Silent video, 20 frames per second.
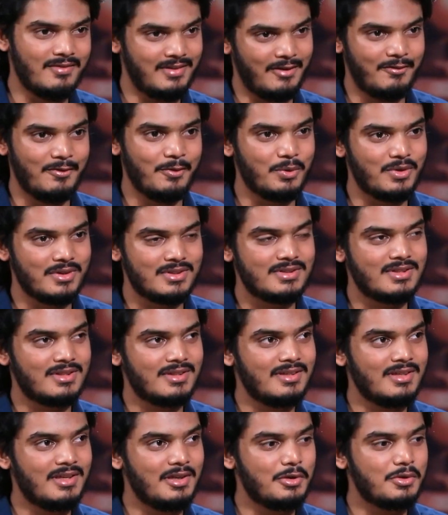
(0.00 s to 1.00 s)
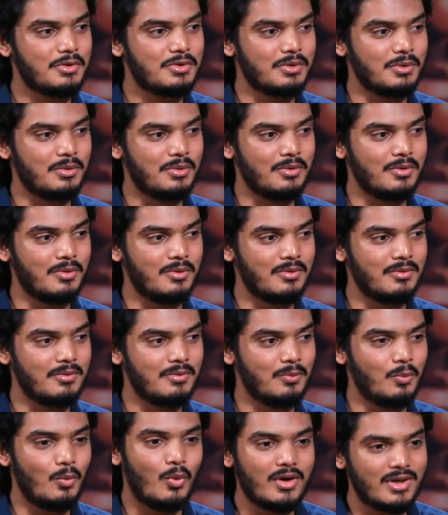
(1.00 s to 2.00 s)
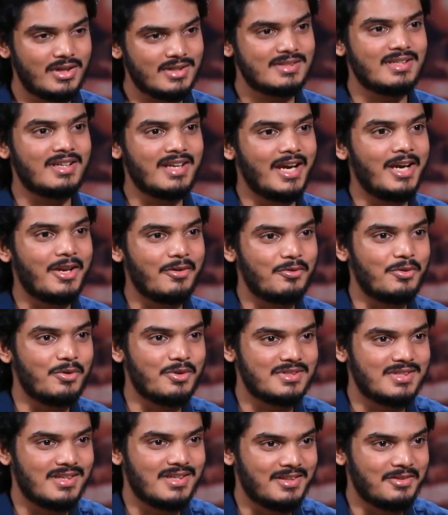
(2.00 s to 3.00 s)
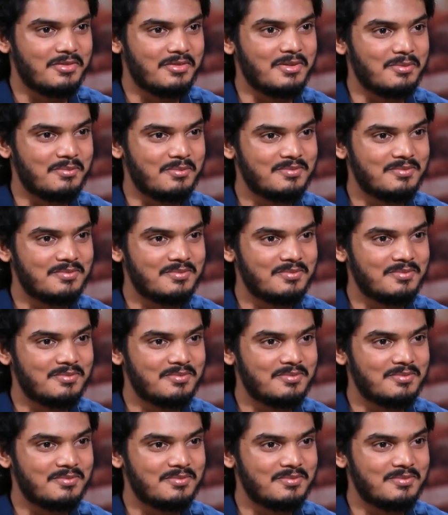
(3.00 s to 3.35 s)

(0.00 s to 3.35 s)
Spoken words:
I've noticed. Yeah. So, what is the guiding force in the film?